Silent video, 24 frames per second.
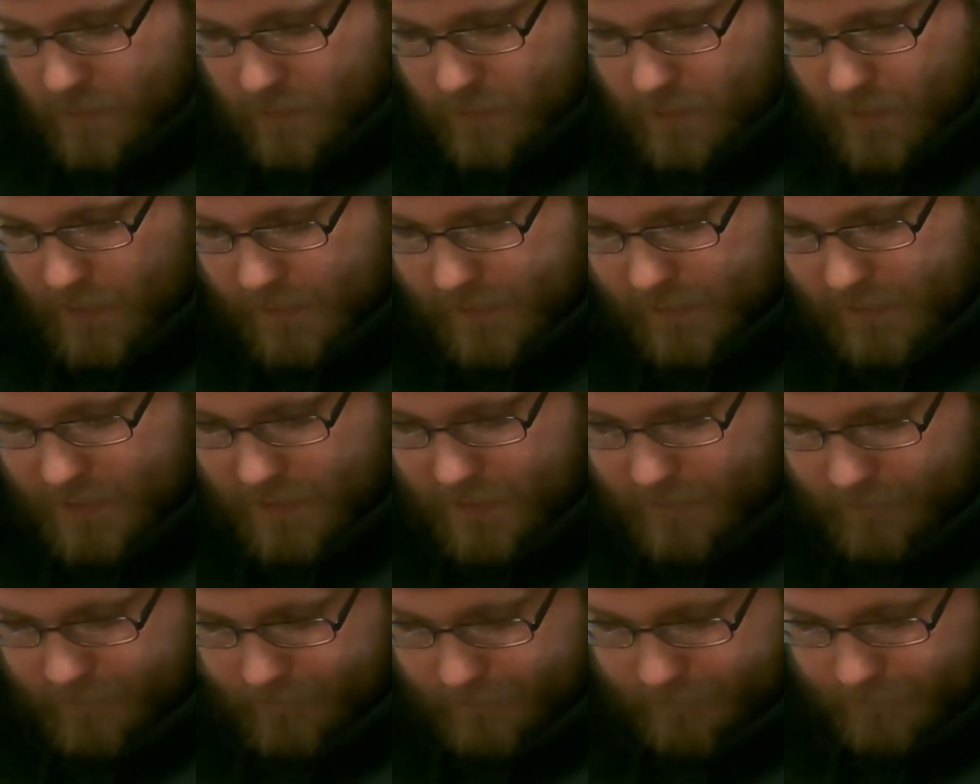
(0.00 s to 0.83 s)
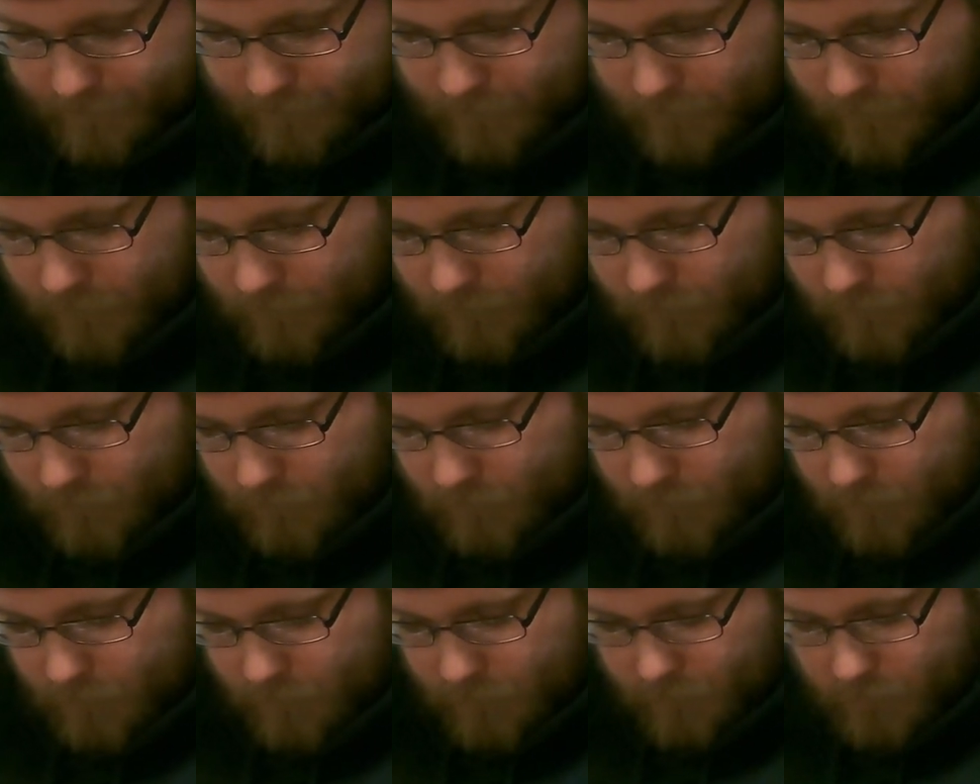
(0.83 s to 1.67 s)
Next up,
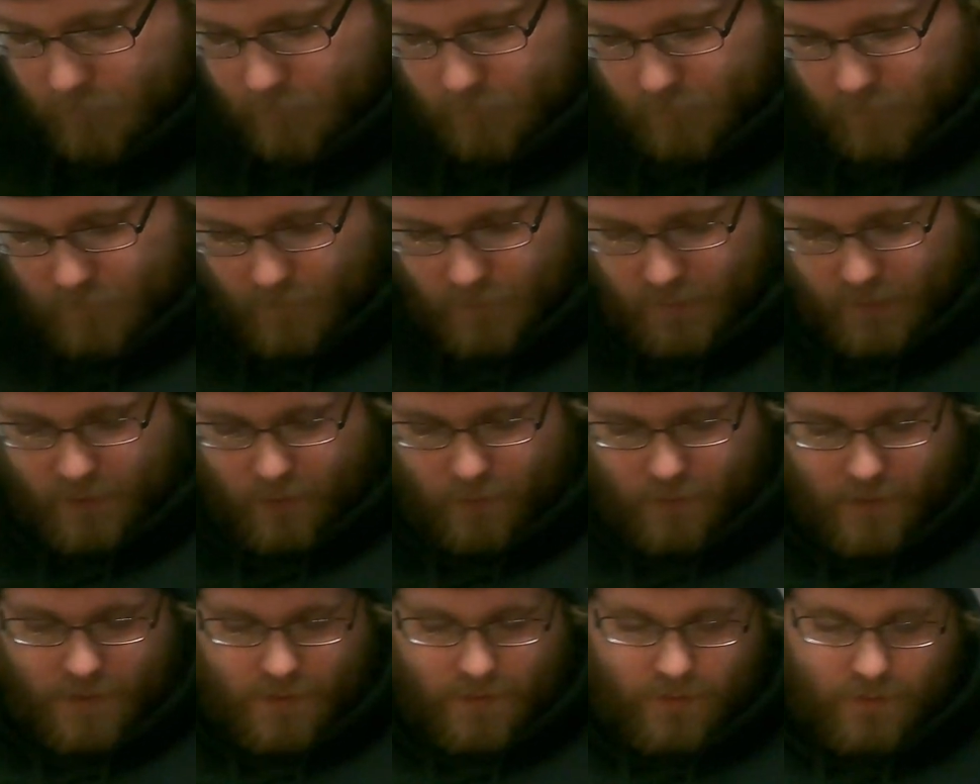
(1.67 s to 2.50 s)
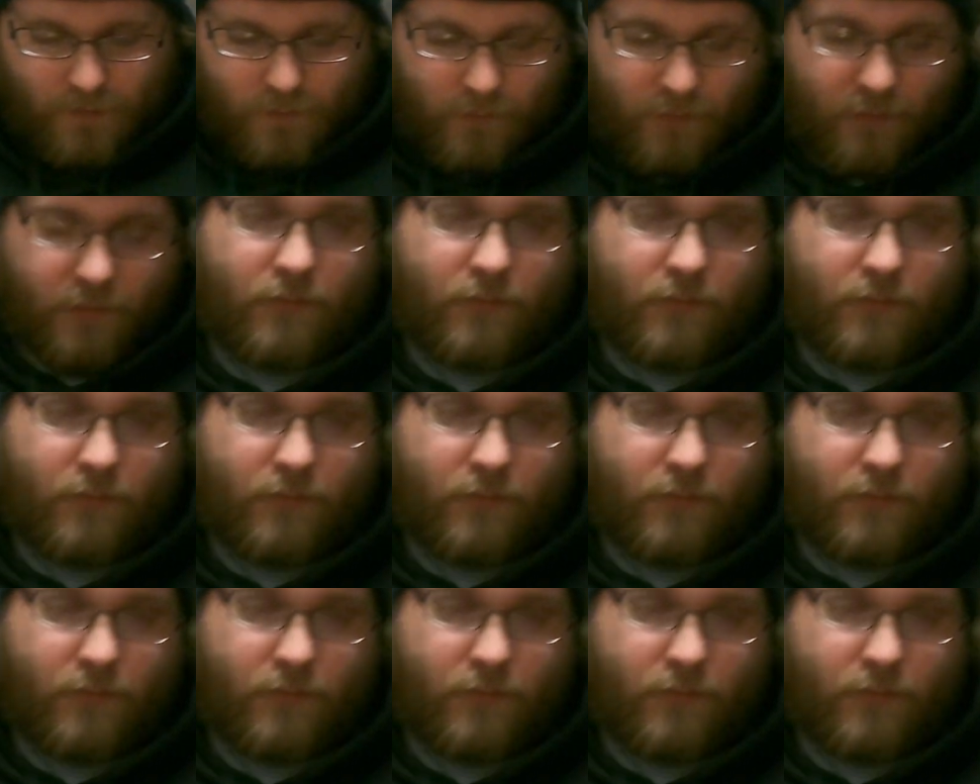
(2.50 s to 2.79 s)
let's go ahead and